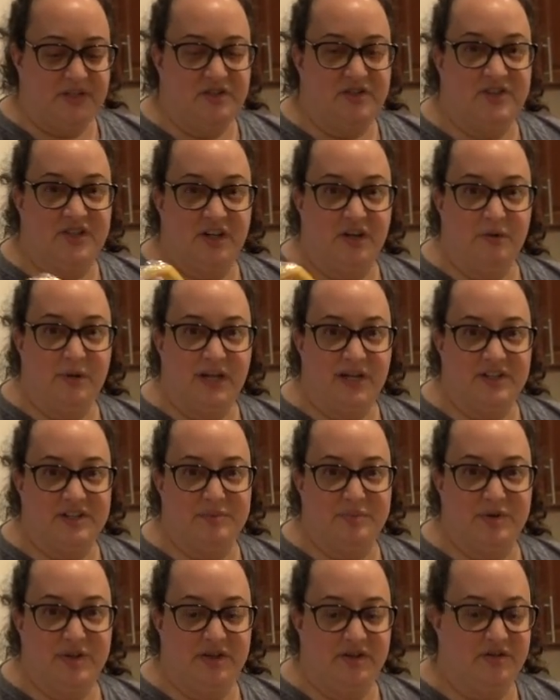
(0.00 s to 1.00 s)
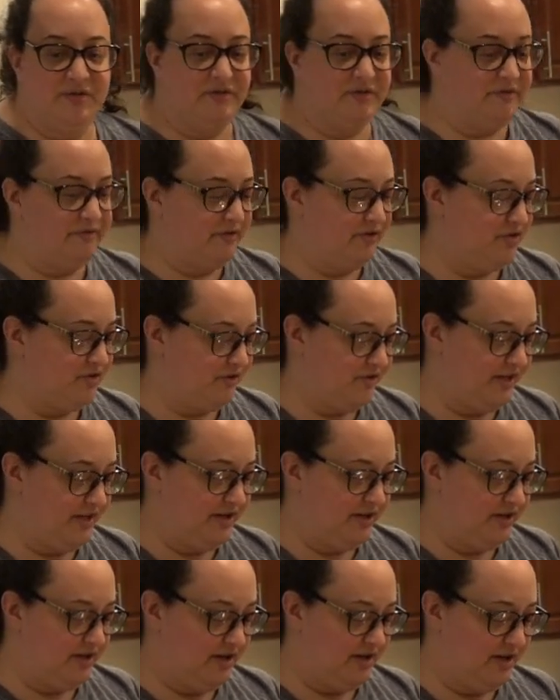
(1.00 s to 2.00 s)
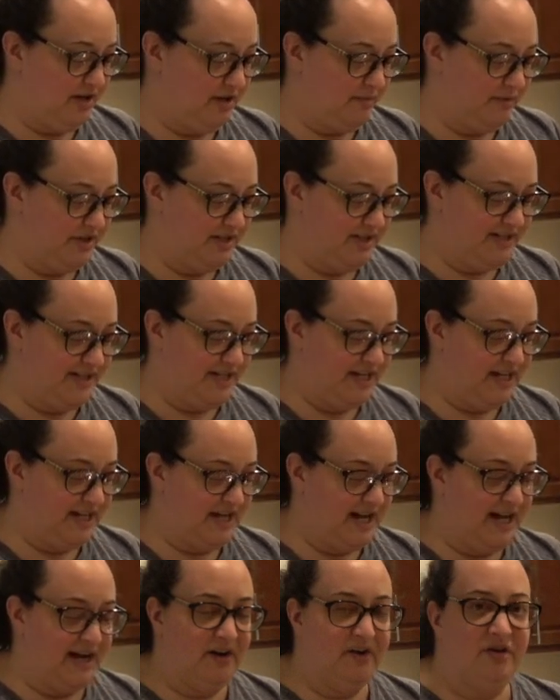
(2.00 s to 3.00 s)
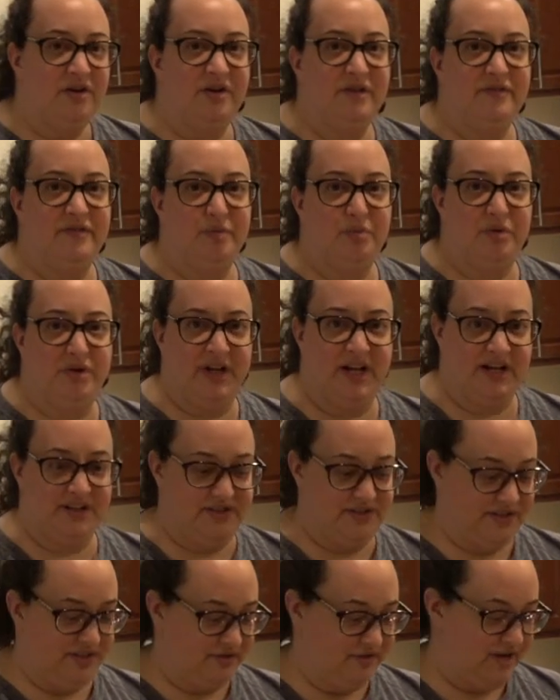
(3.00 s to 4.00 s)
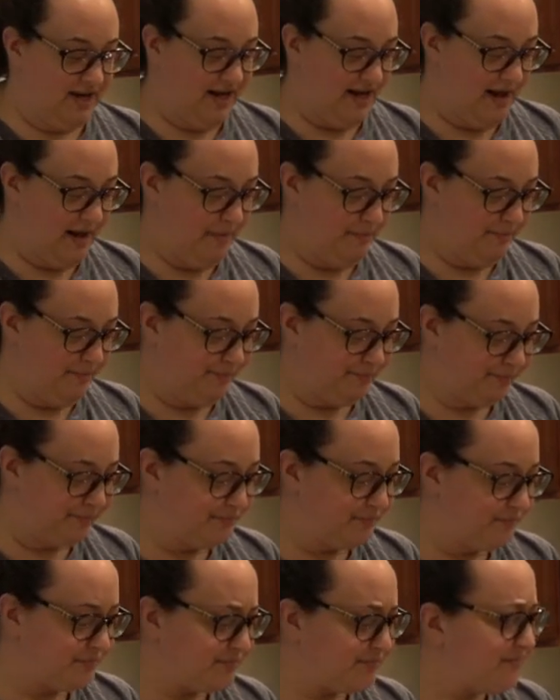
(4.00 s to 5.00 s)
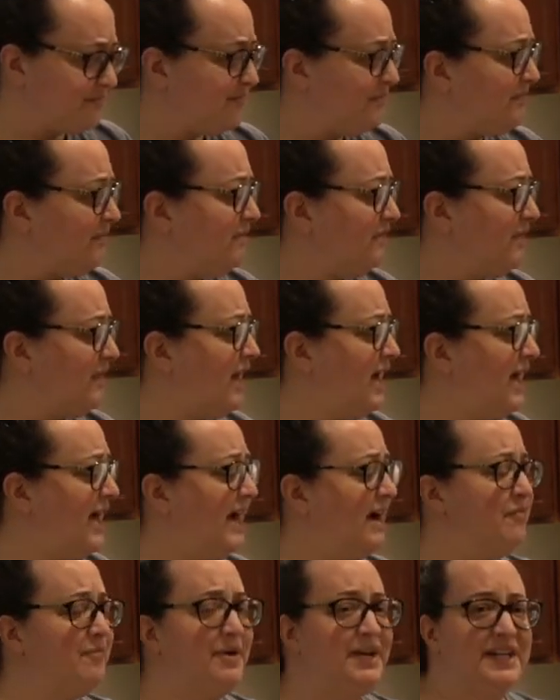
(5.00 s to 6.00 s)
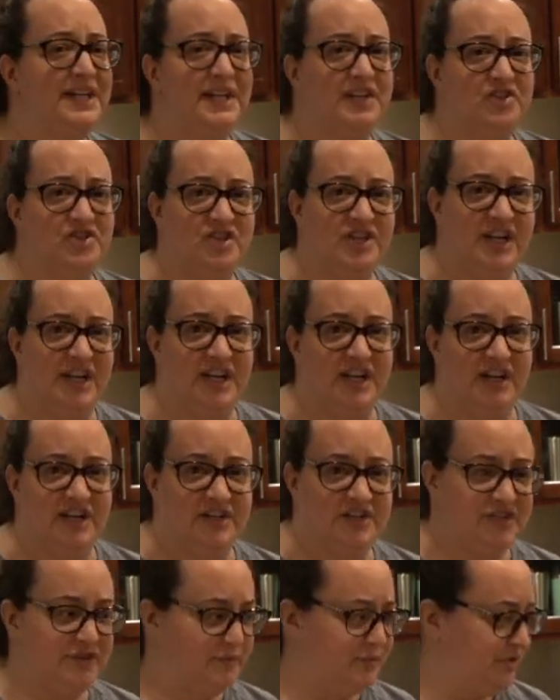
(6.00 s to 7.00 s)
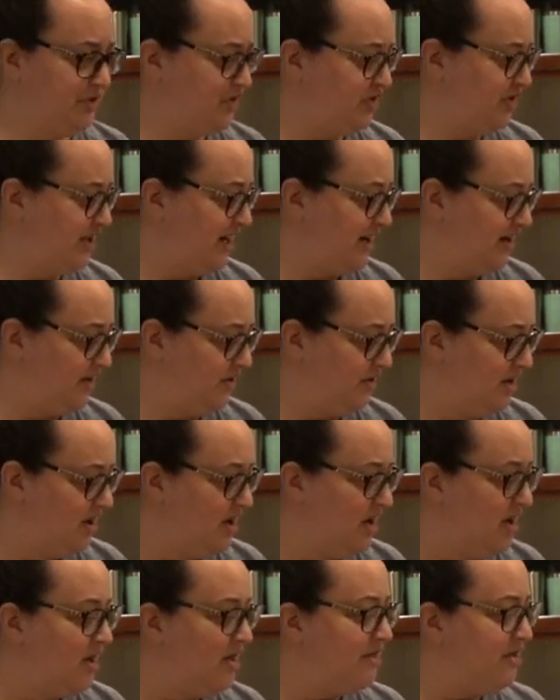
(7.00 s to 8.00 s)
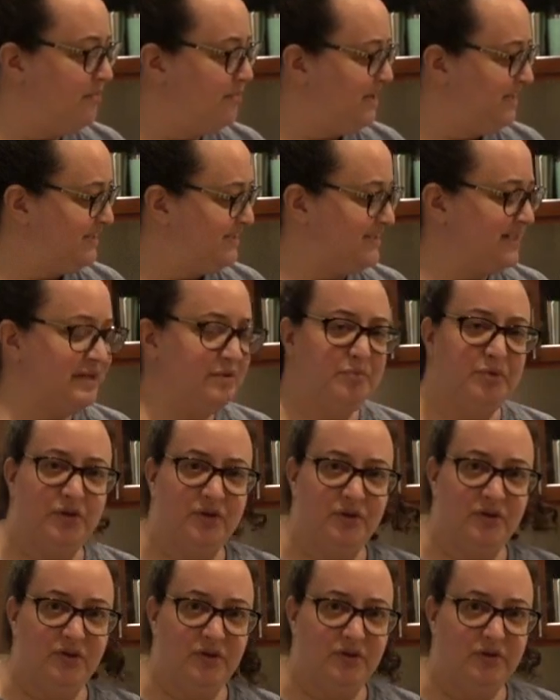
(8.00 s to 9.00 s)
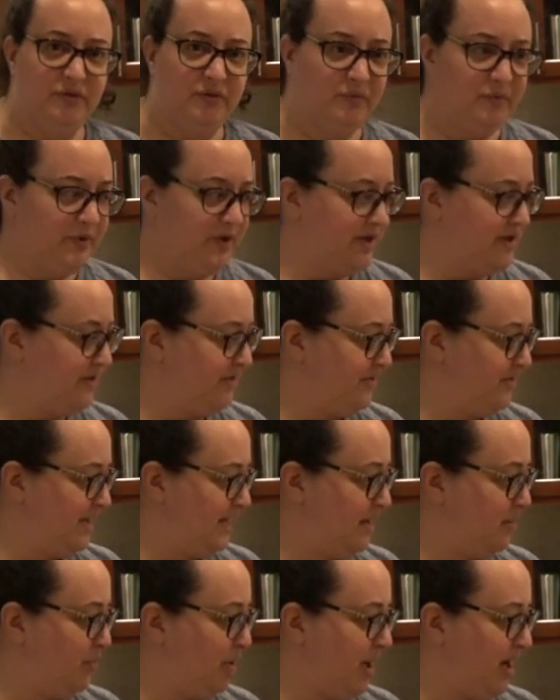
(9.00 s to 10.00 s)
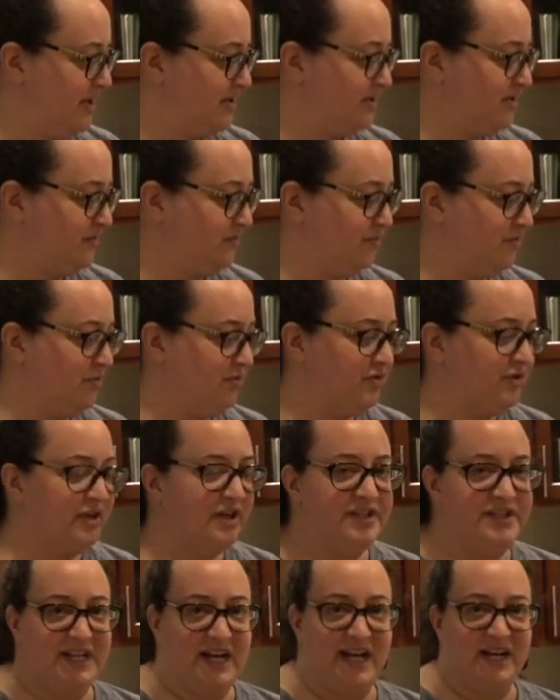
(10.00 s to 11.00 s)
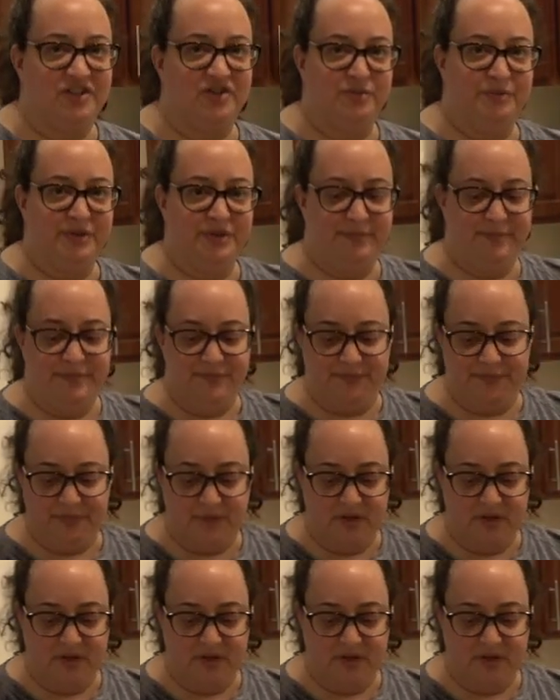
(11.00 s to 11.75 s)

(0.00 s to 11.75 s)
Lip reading: dough has been in the refrigerator. I'm gonna take it out of the plastic wrap. I have my KitchenAid. I switched out the mixing bowl with the pasta roller attachment.